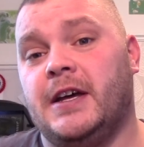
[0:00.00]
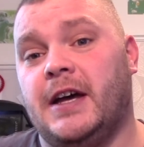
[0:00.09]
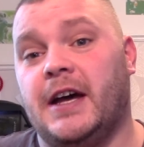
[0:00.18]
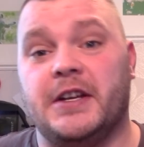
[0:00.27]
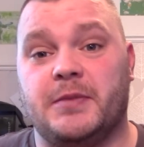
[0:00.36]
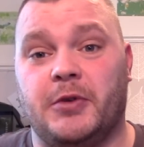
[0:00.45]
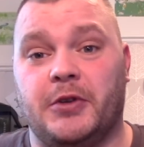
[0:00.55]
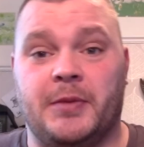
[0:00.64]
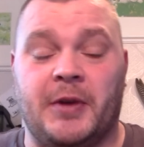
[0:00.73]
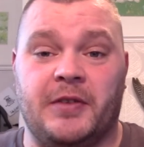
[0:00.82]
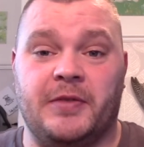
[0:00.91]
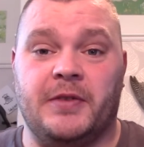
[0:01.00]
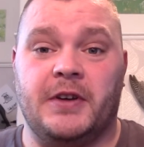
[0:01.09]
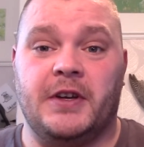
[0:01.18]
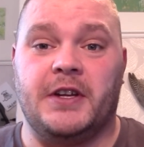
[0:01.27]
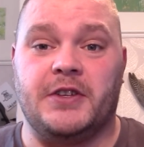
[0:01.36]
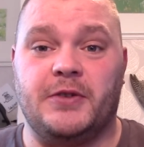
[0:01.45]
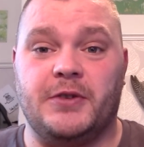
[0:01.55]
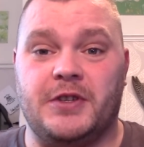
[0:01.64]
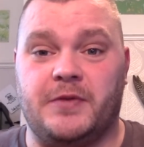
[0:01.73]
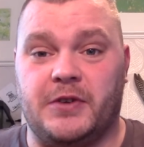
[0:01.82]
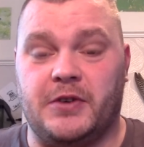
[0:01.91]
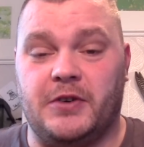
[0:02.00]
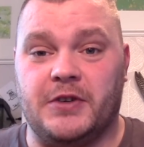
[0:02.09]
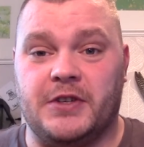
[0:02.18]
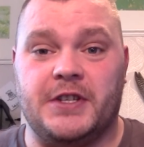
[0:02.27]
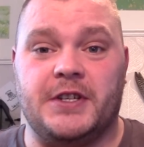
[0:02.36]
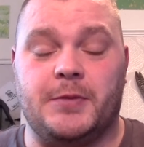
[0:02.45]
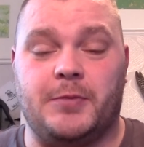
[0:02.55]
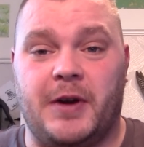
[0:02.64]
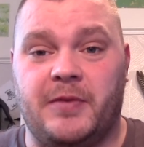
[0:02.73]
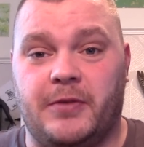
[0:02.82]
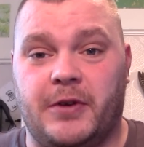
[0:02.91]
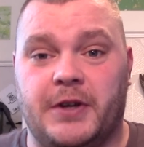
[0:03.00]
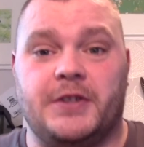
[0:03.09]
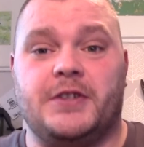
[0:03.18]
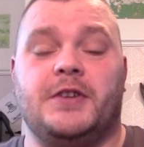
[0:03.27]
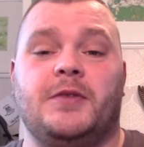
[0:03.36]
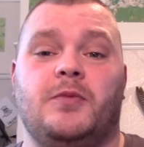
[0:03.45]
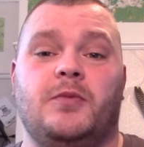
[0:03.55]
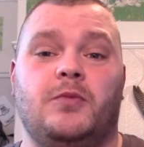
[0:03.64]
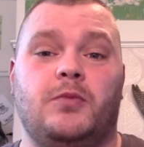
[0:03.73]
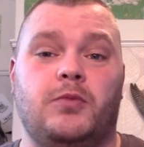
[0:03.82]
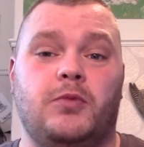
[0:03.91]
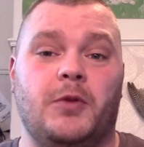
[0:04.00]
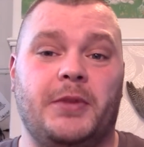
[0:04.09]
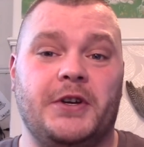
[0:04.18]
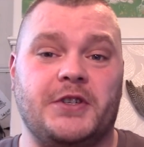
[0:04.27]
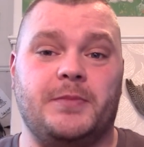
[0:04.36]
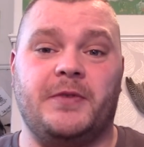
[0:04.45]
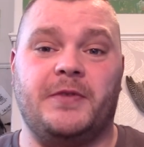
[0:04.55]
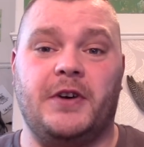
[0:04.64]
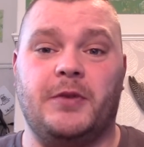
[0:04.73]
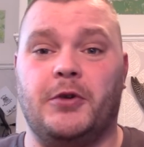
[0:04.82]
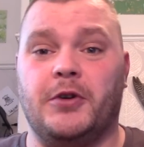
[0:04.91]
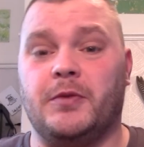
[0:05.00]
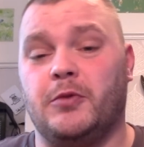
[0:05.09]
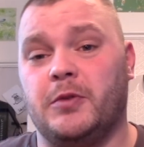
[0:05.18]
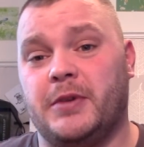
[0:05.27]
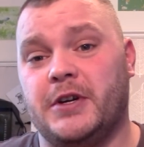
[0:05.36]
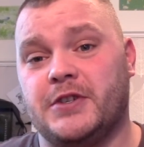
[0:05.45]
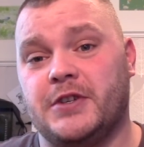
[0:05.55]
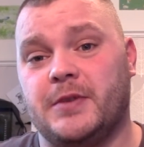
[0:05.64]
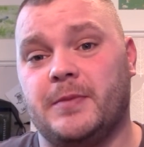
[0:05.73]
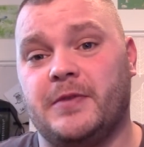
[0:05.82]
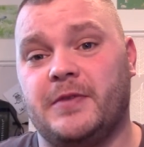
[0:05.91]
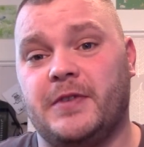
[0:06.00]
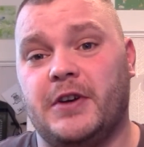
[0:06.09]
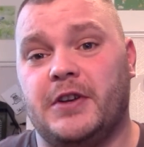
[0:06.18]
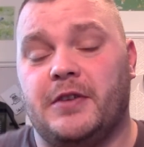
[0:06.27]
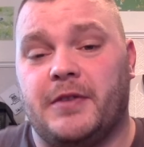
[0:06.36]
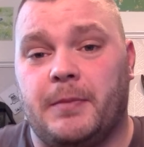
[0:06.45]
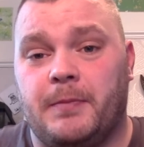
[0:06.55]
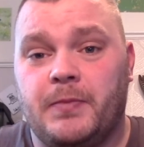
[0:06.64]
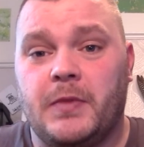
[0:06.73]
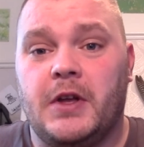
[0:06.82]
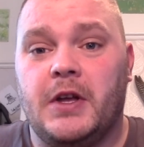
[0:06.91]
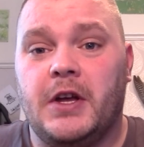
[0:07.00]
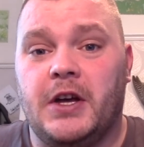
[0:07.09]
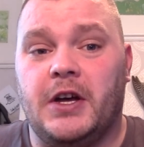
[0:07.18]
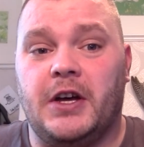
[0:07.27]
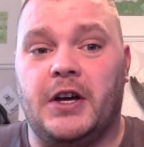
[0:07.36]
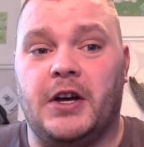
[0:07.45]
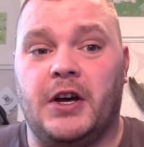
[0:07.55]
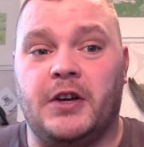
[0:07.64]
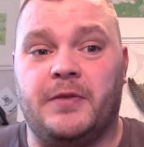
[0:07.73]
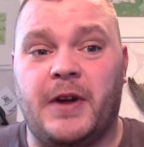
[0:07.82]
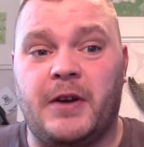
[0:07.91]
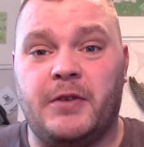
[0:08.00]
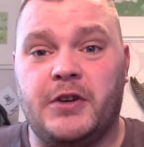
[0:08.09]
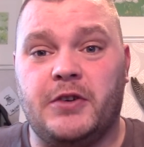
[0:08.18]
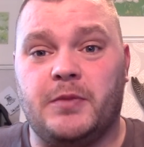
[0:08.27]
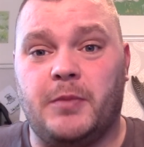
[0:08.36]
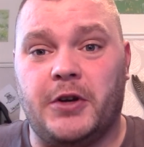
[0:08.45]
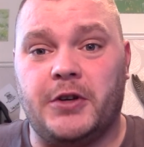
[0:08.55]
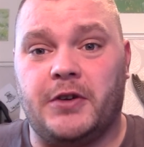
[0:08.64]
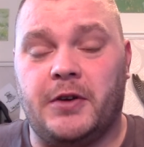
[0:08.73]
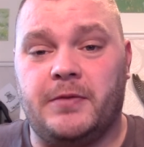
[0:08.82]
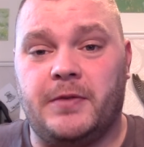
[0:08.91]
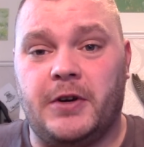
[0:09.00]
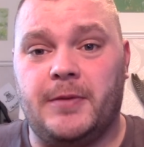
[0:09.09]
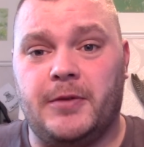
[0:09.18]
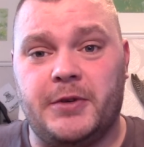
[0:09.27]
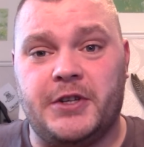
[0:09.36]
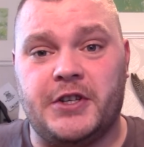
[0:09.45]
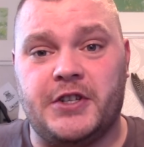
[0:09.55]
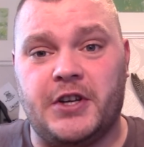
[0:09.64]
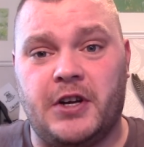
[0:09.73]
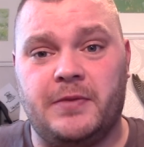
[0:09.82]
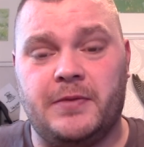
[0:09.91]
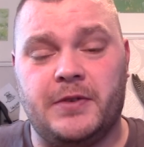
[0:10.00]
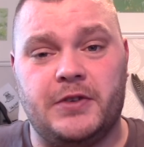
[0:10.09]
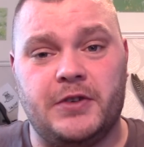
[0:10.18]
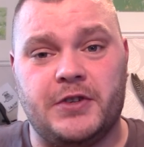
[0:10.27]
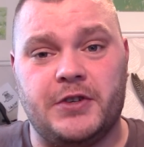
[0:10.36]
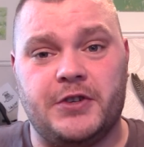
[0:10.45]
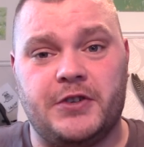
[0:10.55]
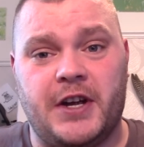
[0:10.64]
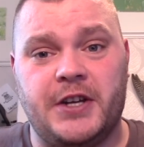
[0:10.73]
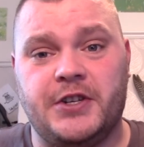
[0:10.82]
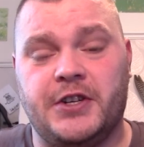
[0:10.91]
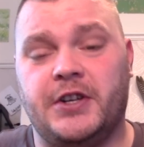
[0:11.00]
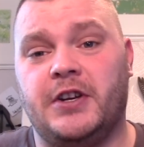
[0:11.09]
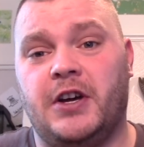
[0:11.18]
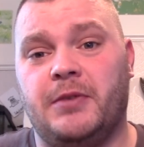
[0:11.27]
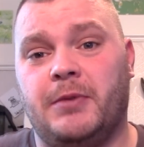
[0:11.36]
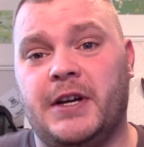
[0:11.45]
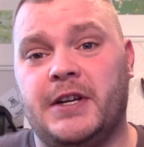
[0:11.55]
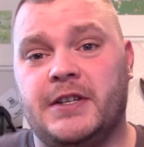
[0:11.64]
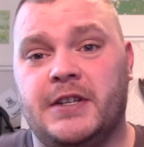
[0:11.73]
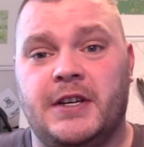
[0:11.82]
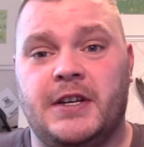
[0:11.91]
and it's put them off. It's horses for courses, it's preference. One person can prefer one person can prefer the other. A very good microfiber, which is soft, doesn't stretch and lightweight,